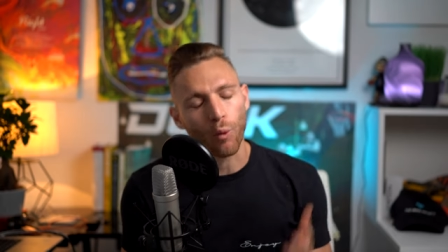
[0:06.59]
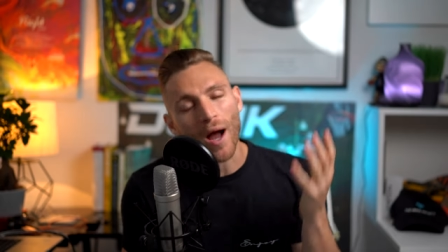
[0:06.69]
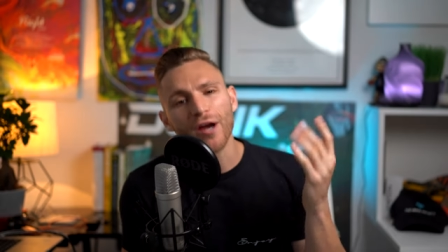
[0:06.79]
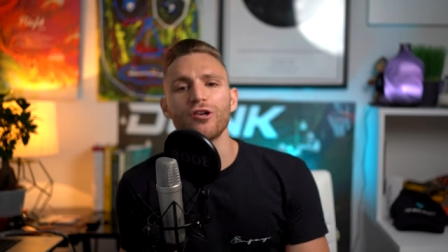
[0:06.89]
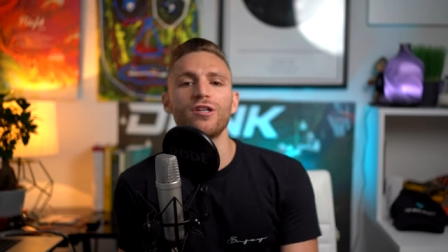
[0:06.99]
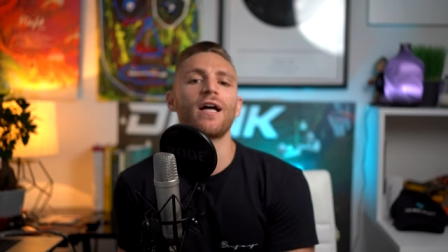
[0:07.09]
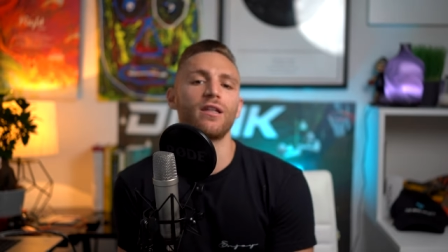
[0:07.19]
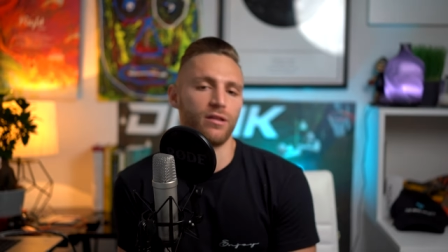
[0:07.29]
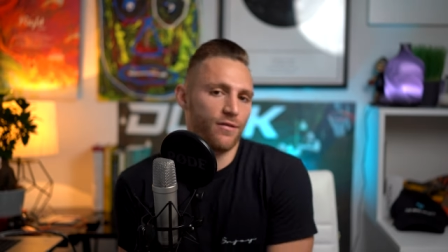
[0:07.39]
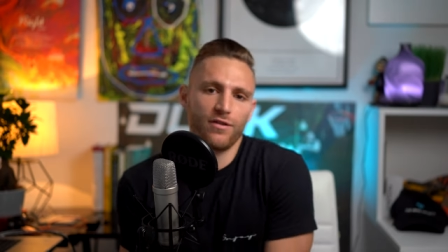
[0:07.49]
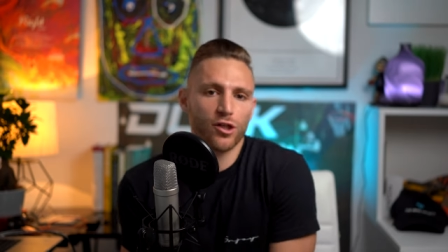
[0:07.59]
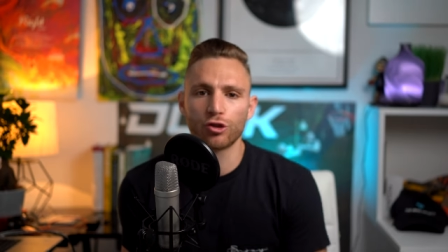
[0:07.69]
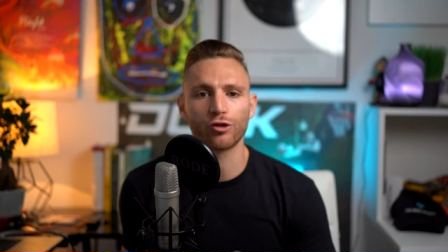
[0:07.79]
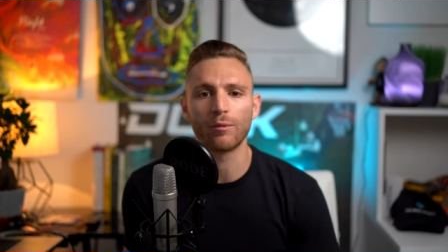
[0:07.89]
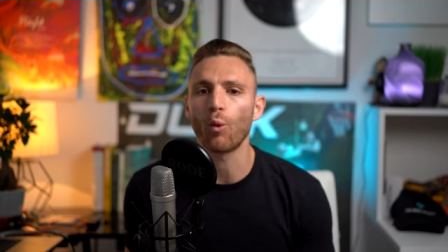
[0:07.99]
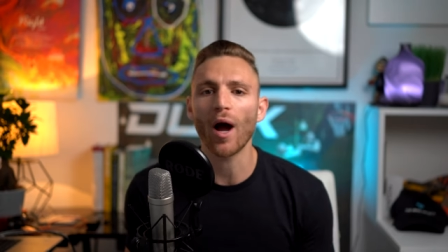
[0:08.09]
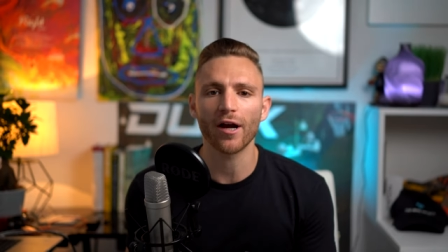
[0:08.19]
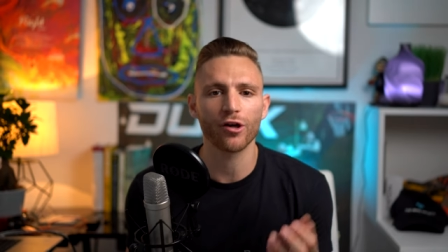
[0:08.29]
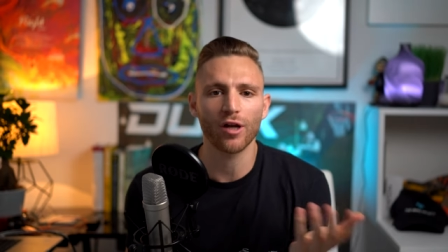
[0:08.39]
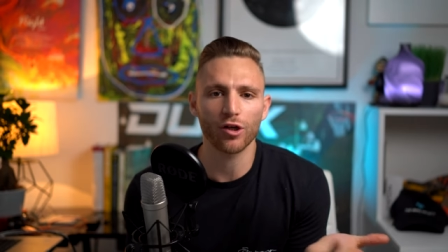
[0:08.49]
Why are you not living your dream? Why
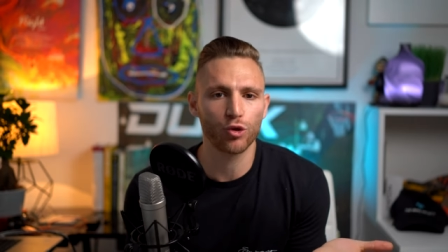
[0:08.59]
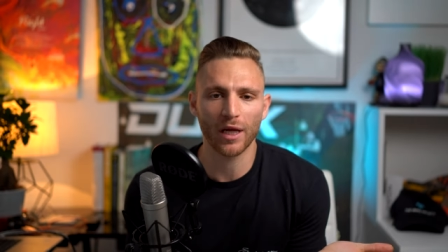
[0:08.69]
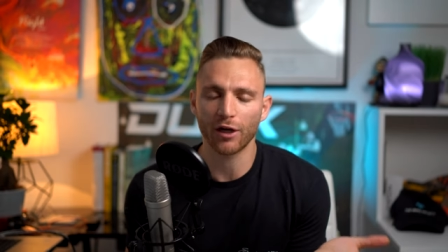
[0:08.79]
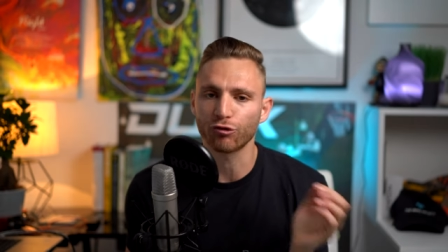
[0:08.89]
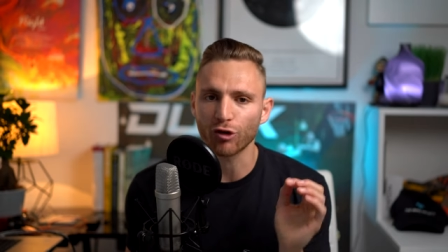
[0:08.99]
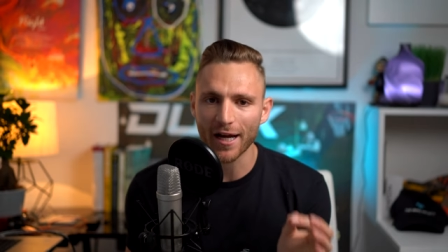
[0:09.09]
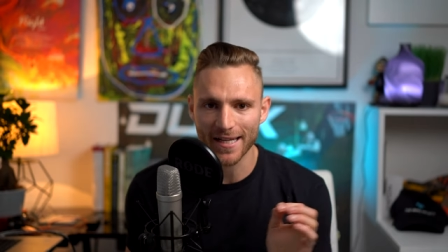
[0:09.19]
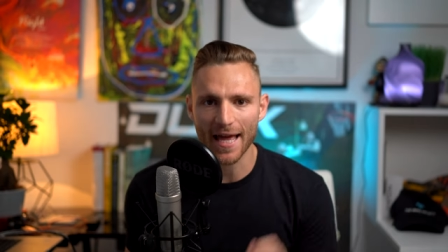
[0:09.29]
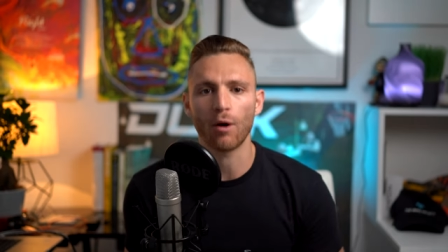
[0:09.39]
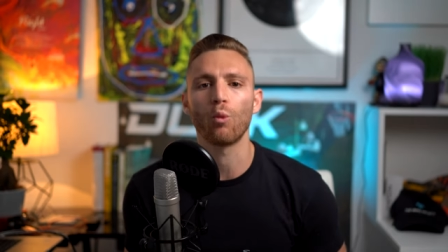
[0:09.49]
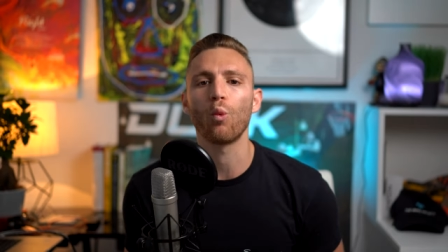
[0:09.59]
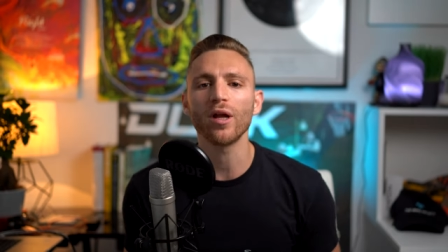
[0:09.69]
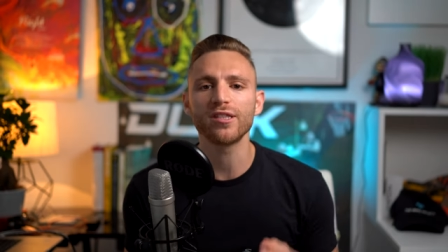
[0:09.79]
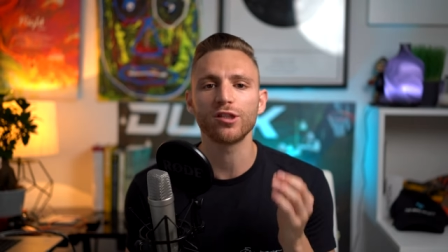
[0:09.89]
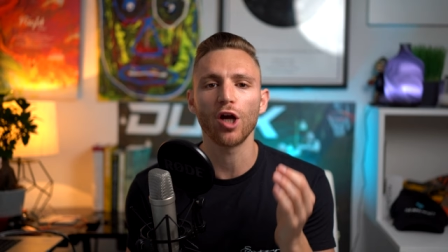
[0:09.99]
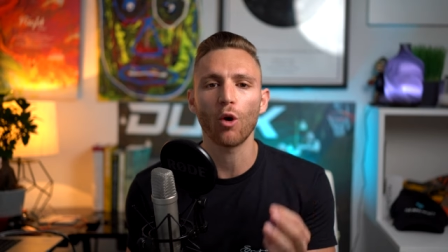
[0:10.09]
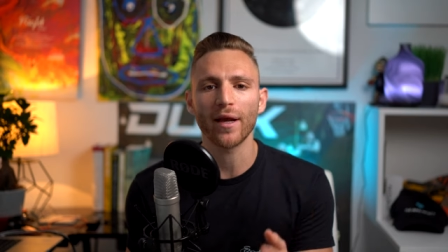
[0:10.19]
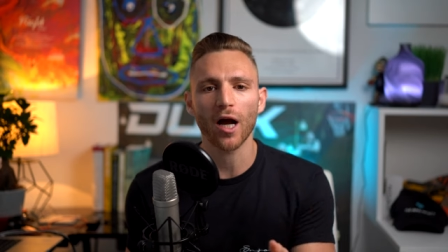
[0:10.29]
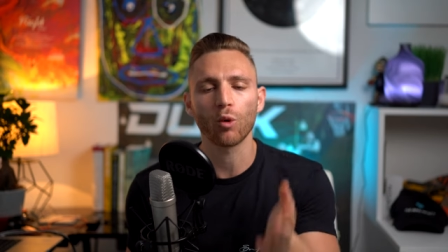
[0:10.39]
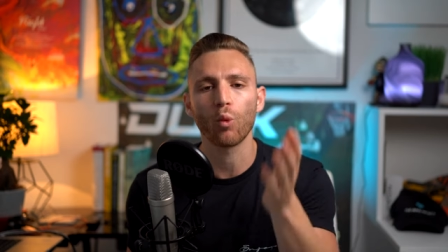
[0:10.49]
are you not doing it right now? What's
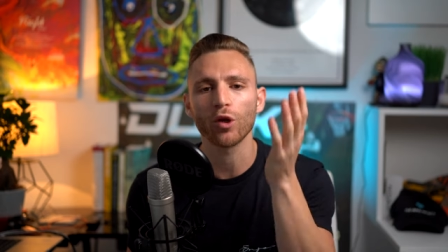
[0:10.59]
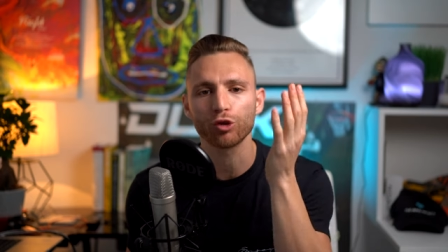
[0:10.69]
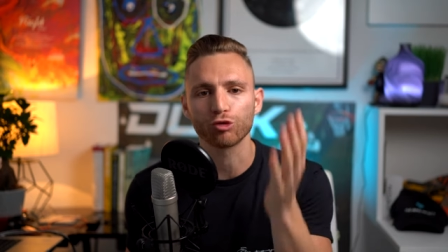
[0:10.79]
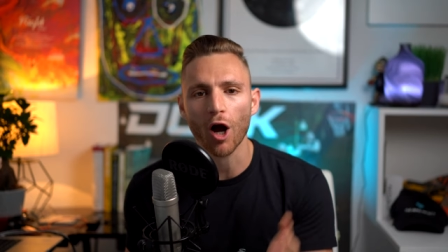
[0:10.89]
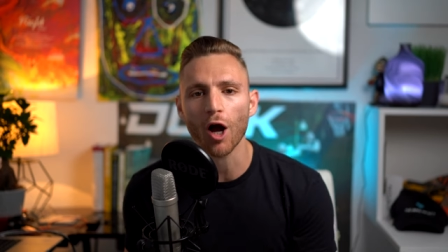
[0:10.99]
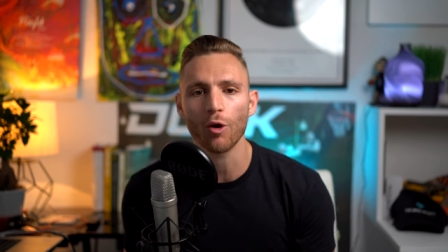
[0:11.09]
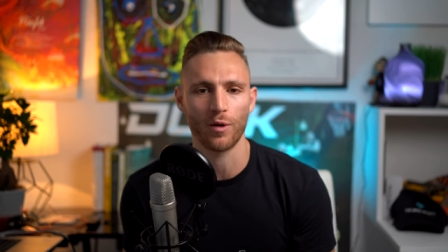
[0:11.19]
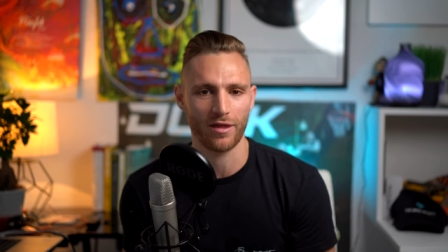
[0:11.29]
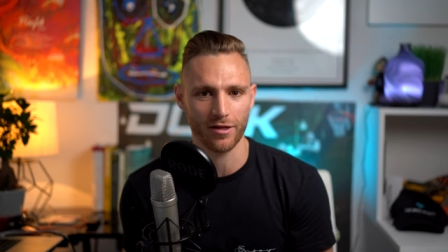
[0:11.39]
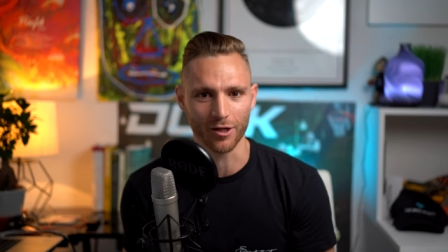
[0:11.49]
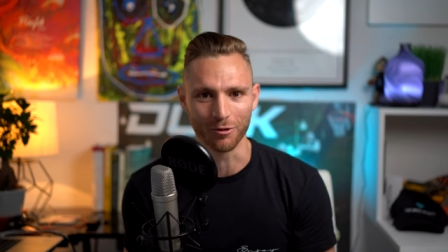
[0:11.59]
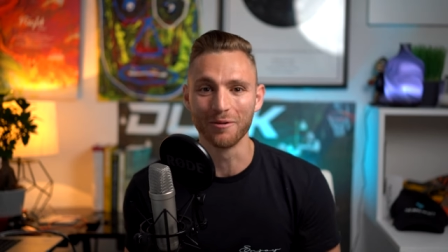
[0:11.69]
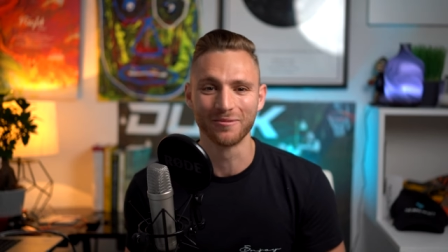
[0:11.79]
going on? What's wrong with you?